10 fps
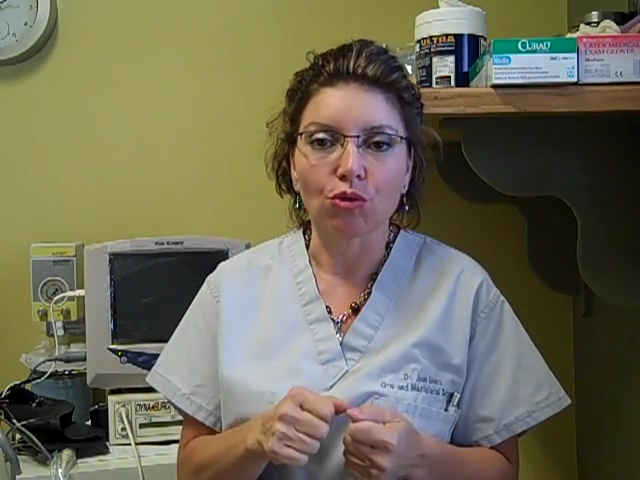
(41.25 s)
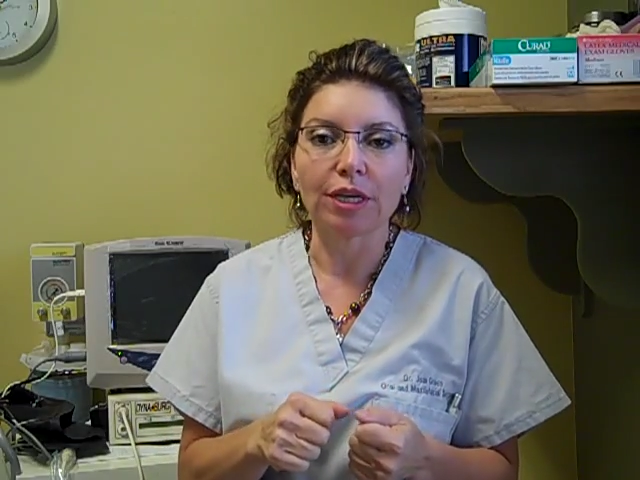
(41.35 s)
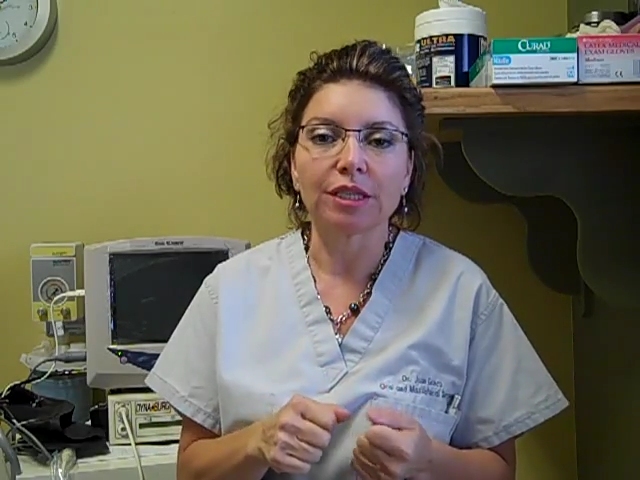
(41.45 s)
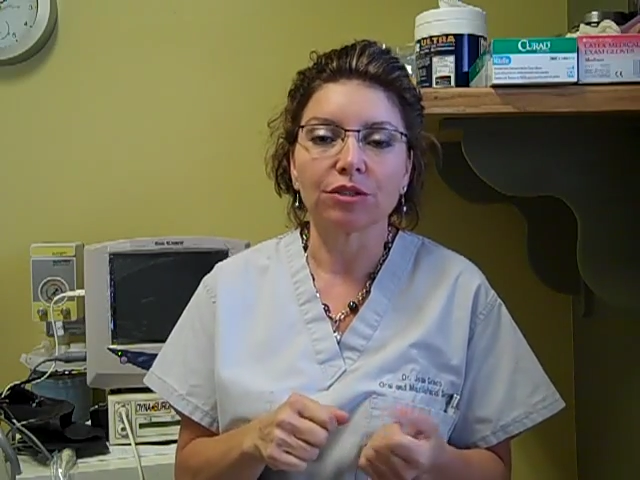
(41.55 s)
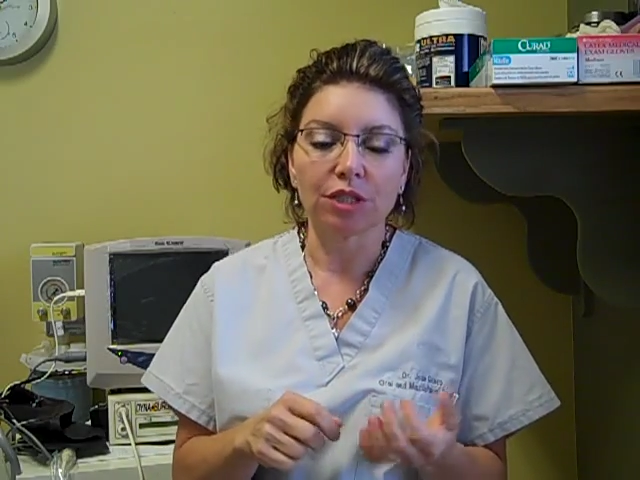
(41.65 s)

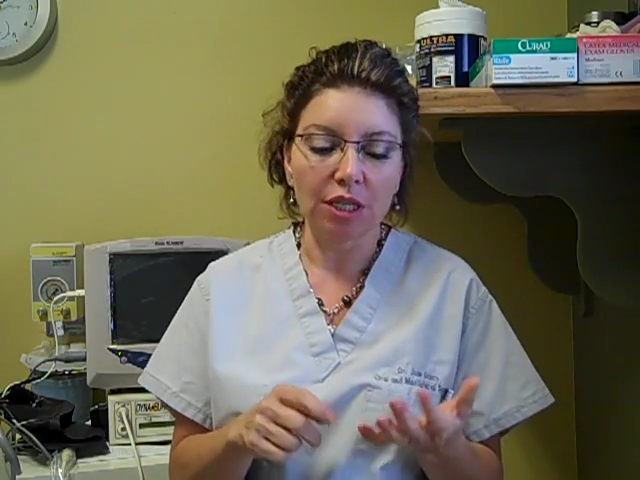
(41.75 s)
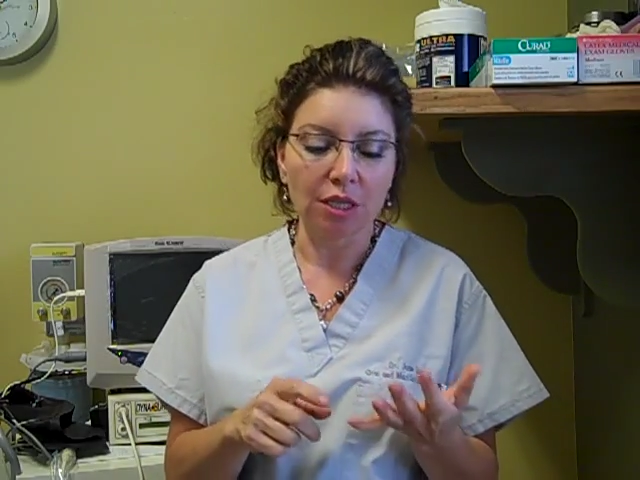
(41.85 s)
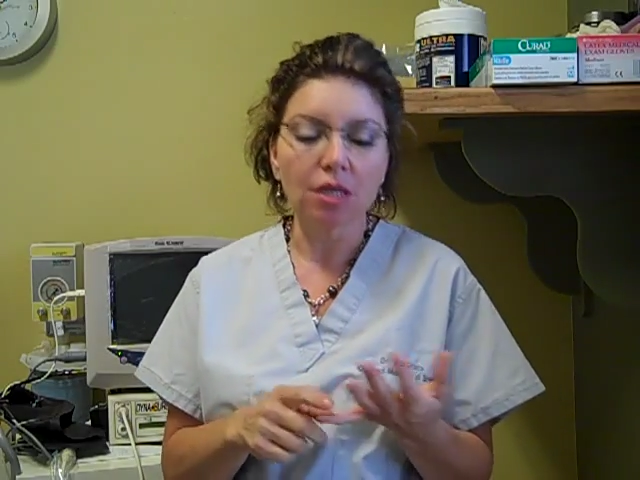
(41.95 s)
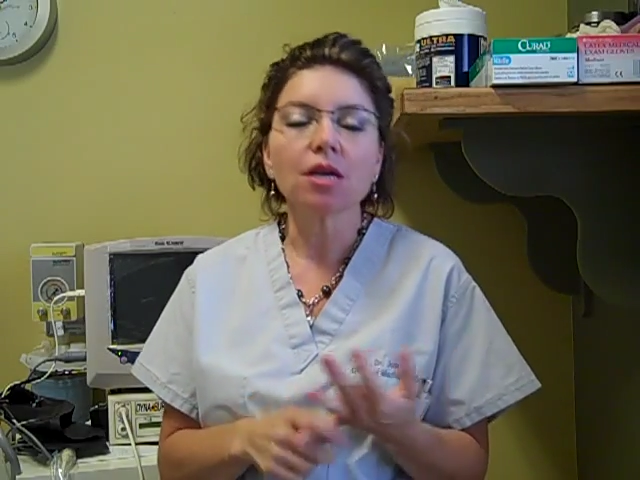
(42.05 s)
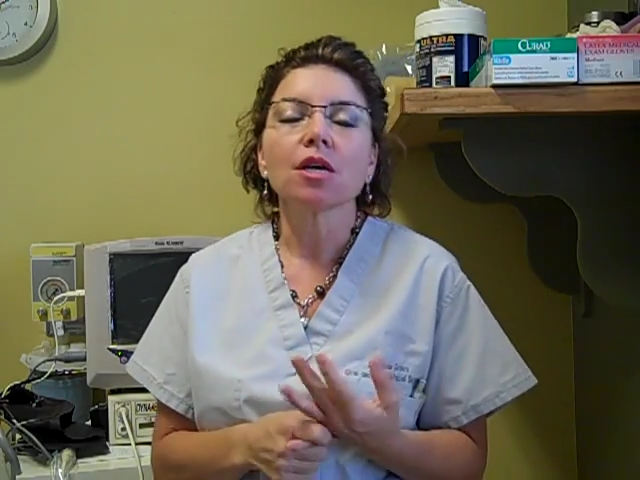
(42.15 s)
grind their
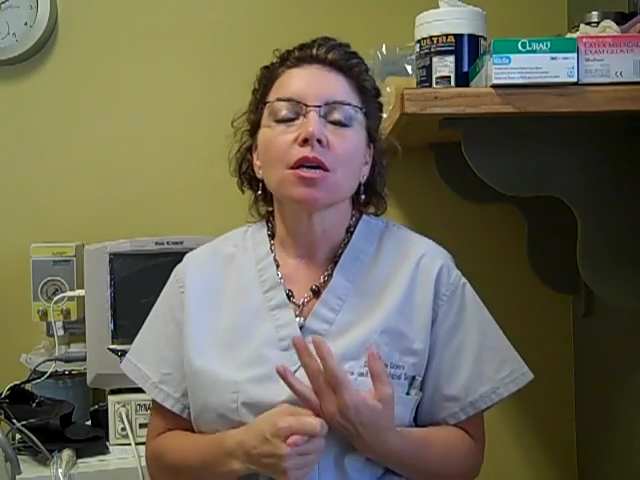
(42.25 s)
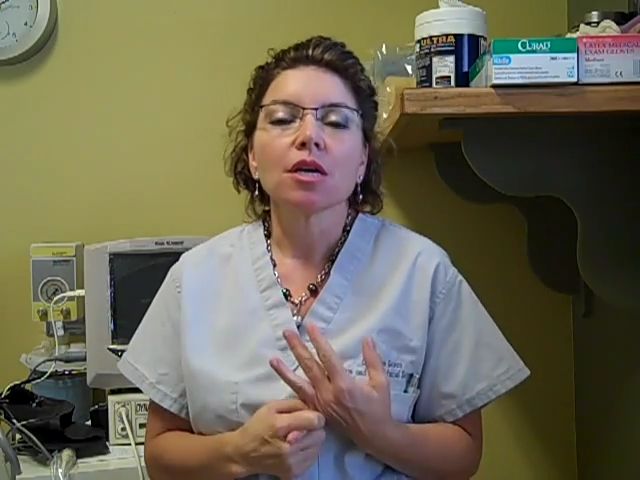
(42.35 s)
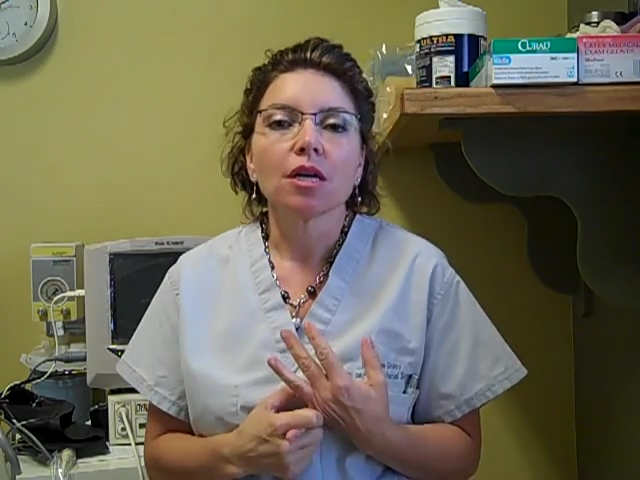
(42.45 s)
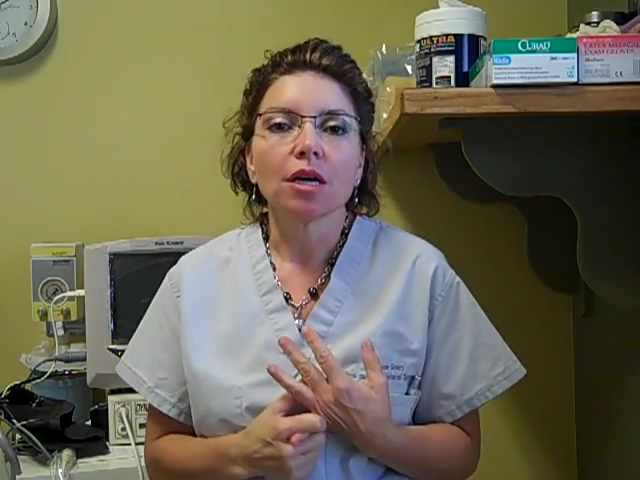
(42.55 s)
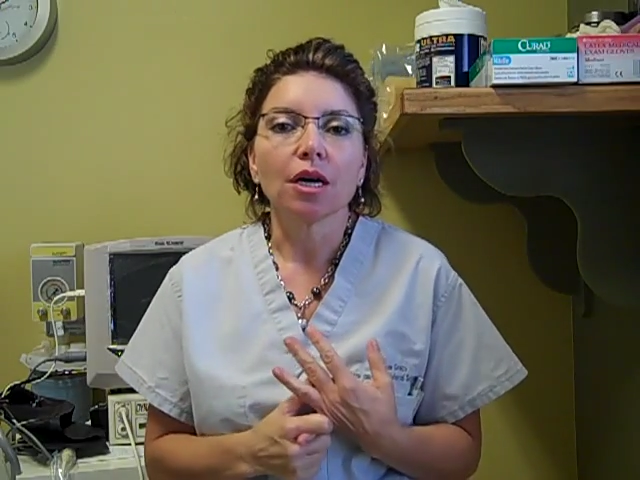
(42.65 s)
teeth,
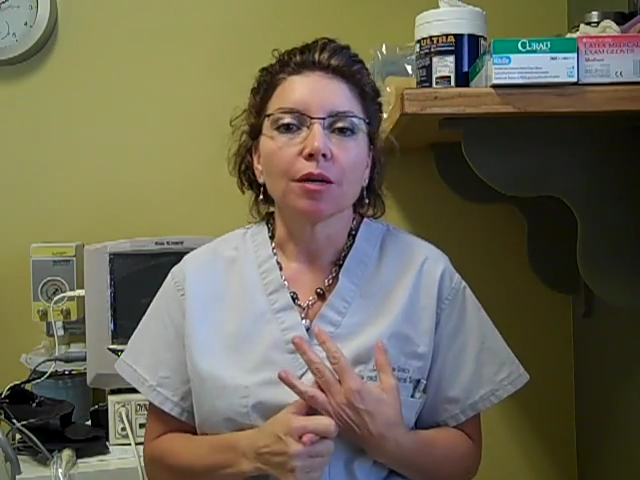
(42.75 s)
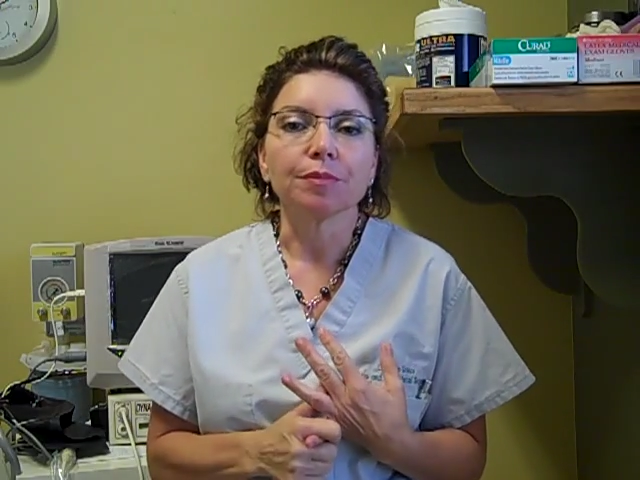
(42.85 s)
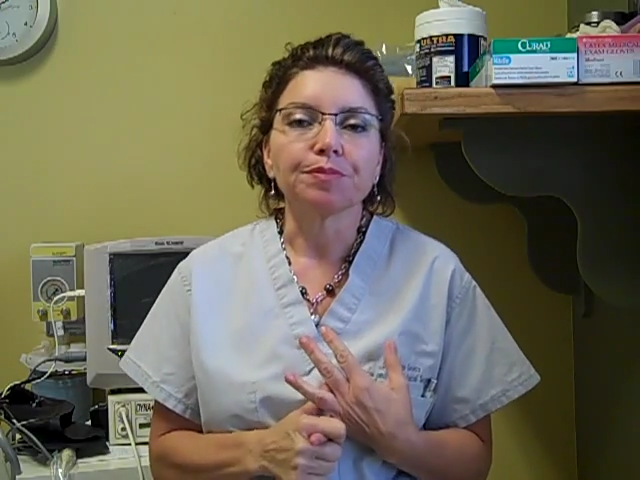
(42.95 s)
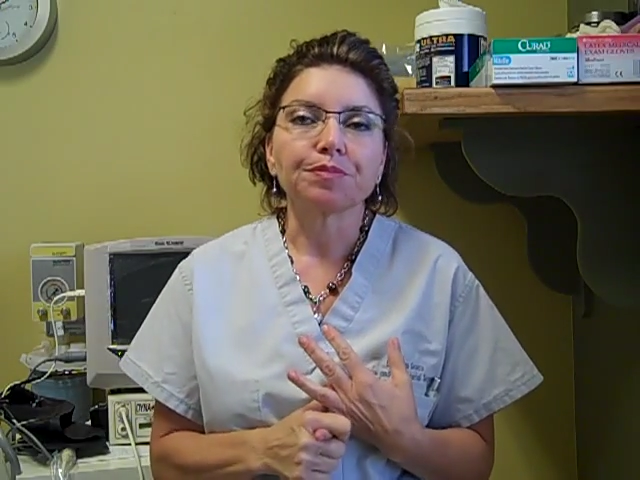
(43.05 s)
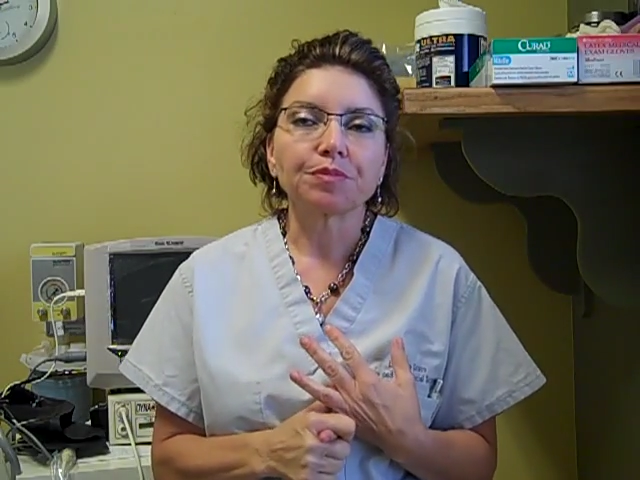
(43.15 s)

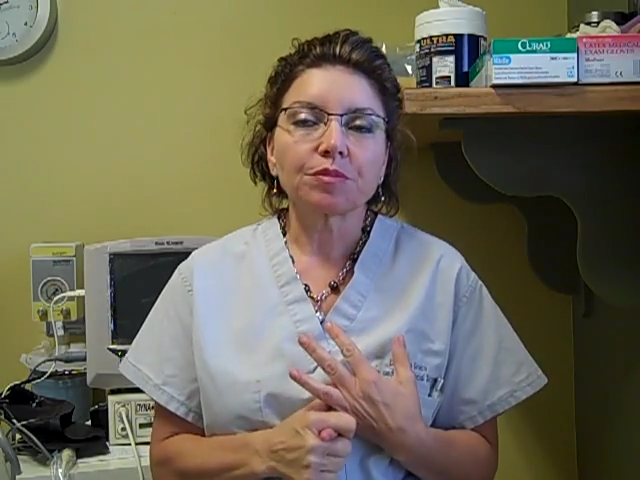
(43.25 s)
um,